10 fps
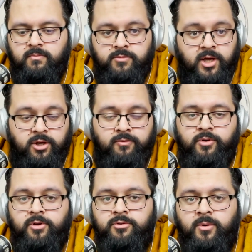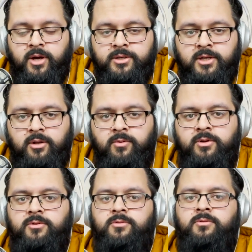Thank you for your du'as. Anyone
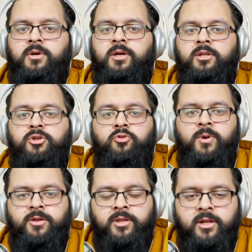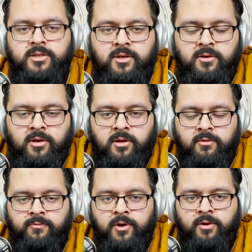who knew about that,
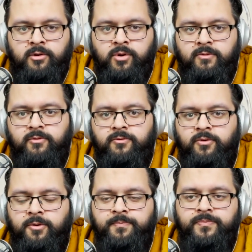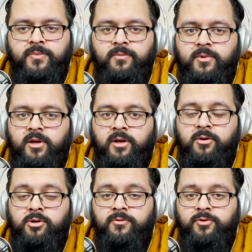I'm very grateful for
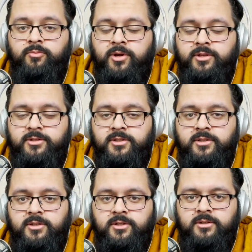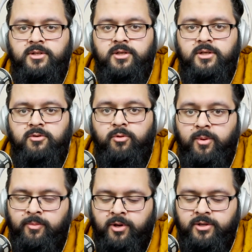all of you brothers and sisters
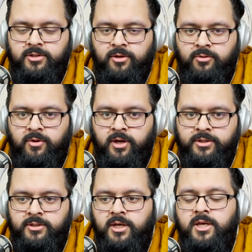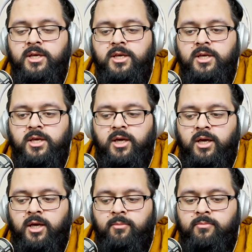remembering us in your du'as.
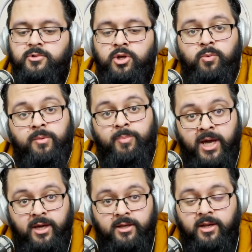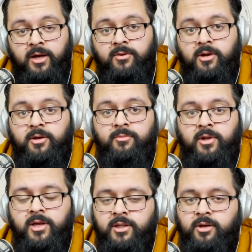So we're back now. Alhamdulillah,
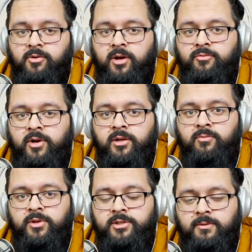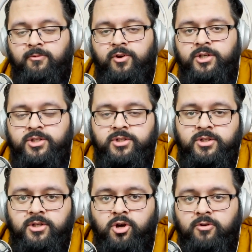hit the ground running with some fresh
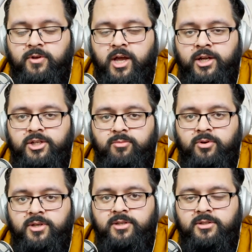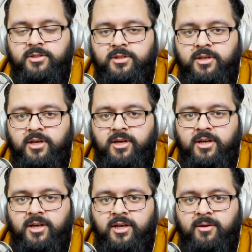COVID antibodies.
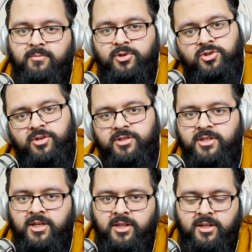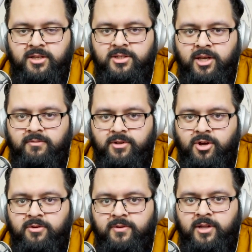You should have seen the state of the
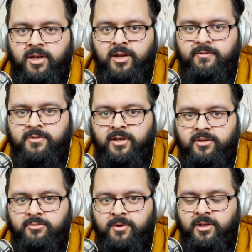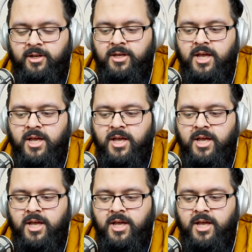COVID that I left it in, subhanAllah.